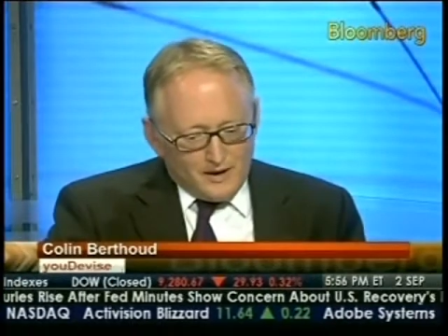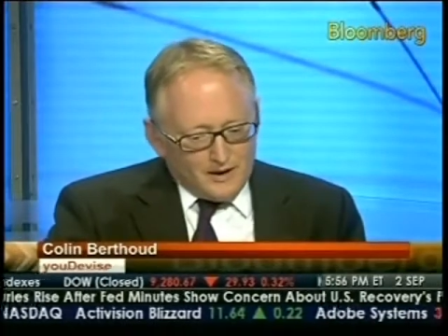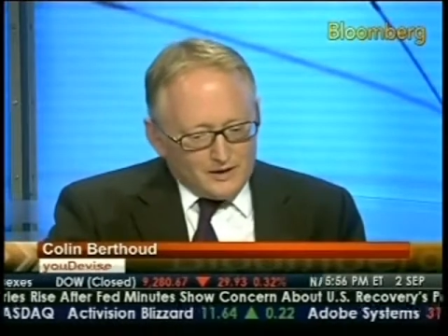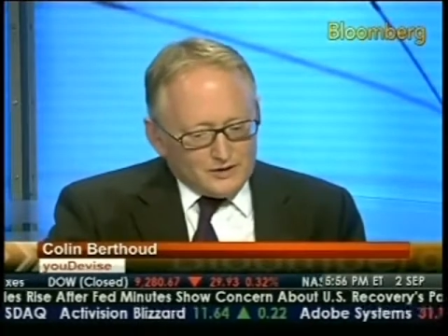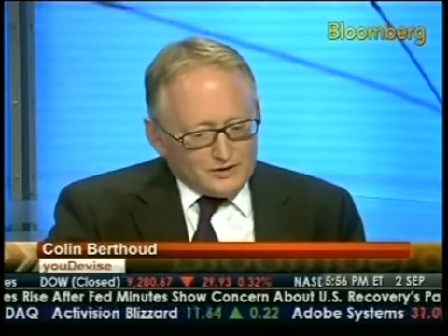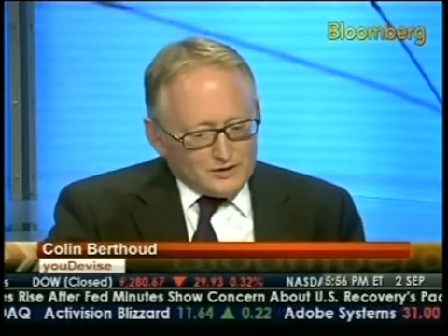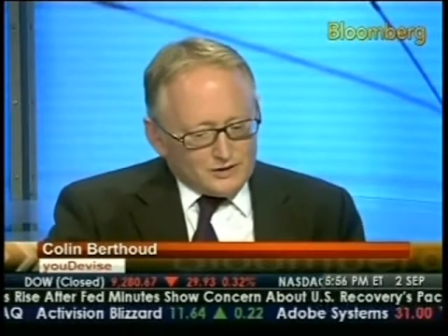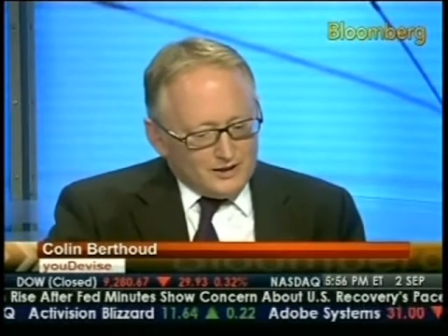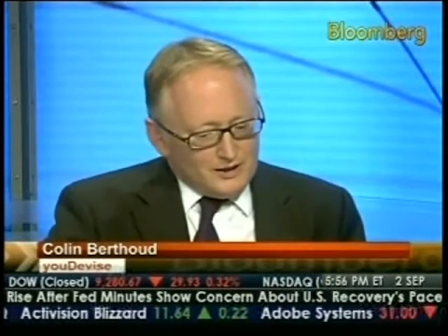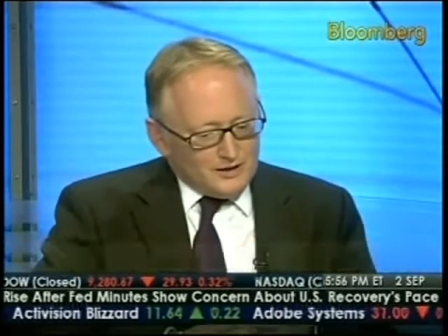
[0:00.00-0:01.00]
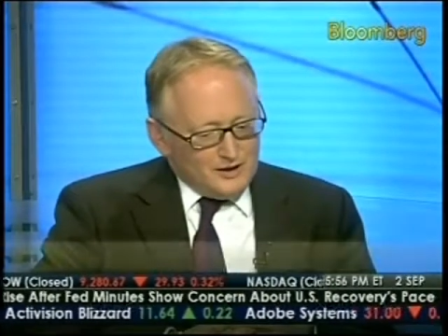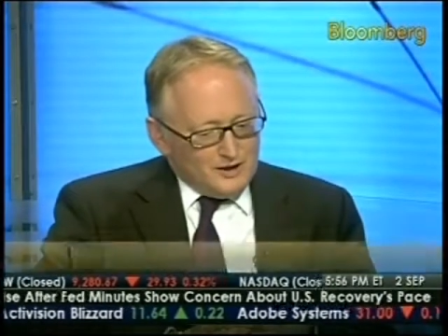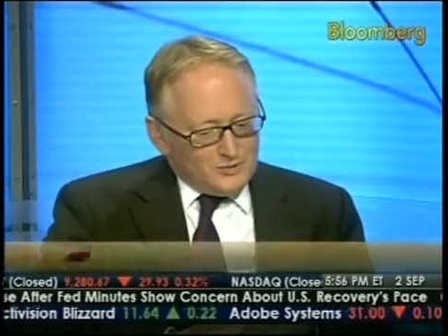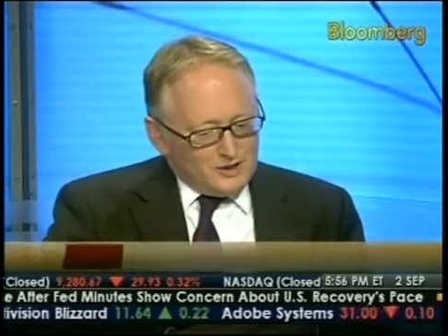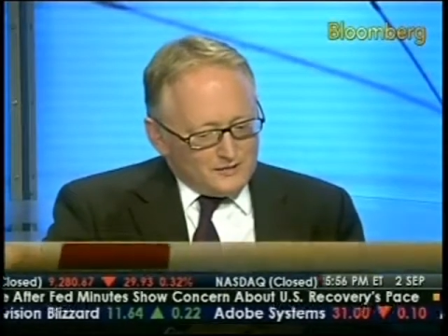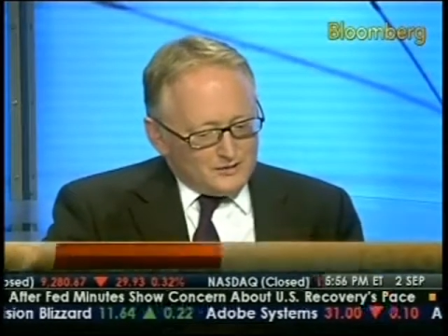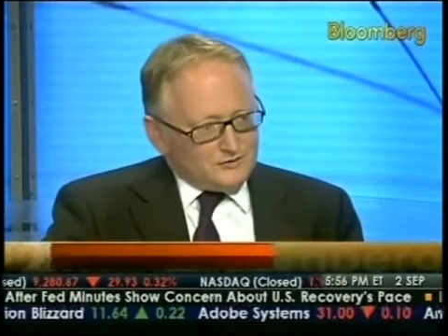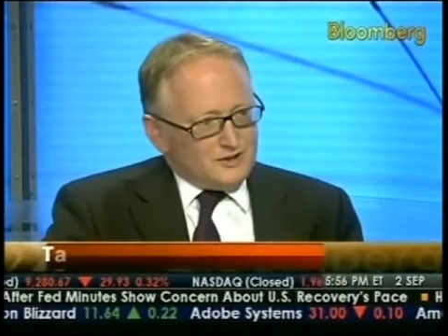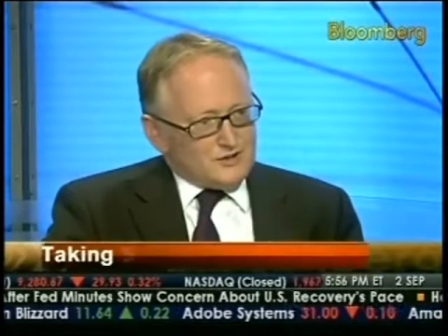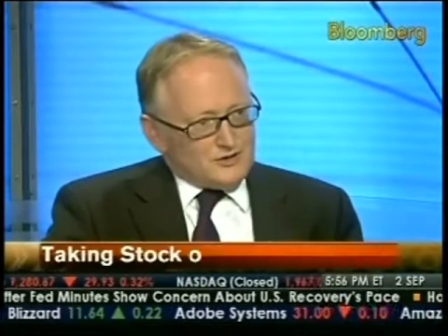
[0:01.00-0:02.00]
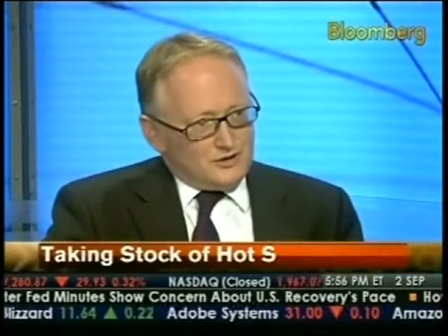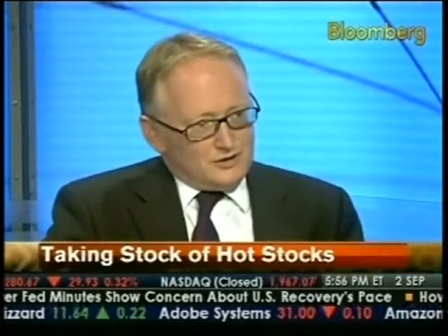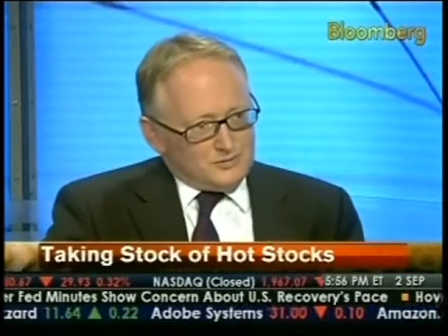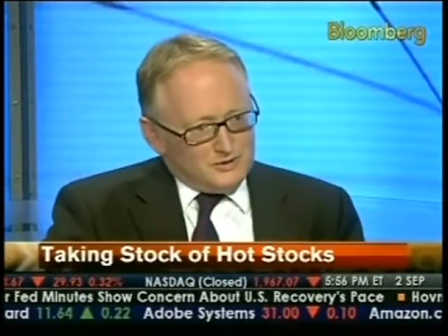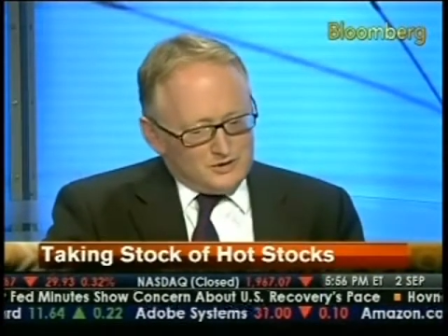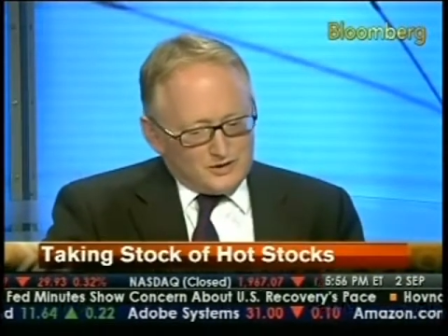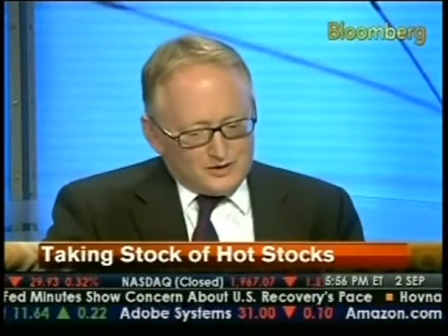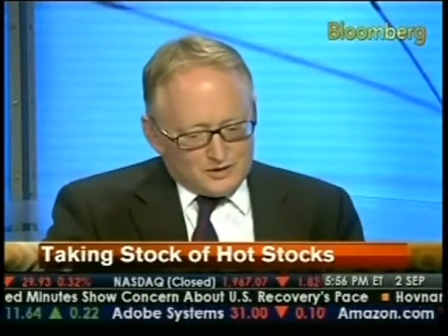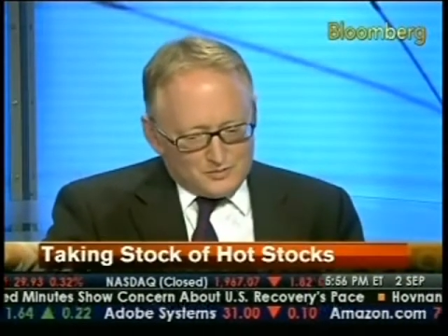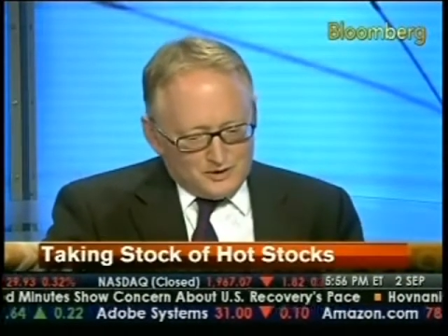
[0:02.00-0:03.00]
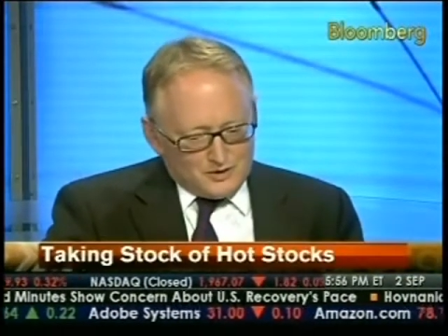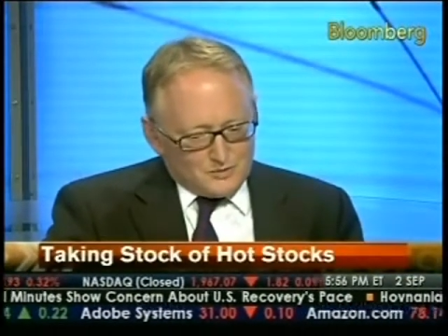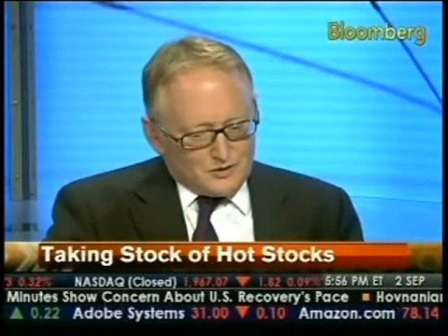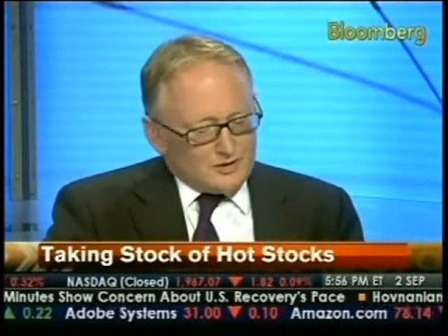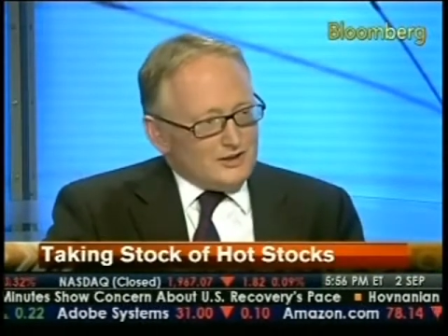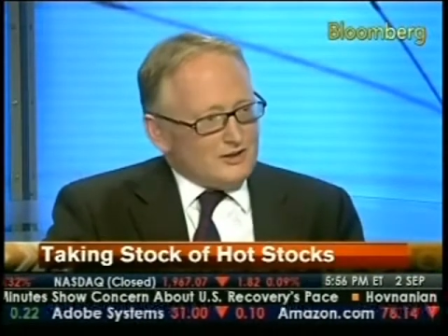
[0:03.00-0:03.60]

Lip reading: And in the UK, we have a defence stock, British Aerospace, which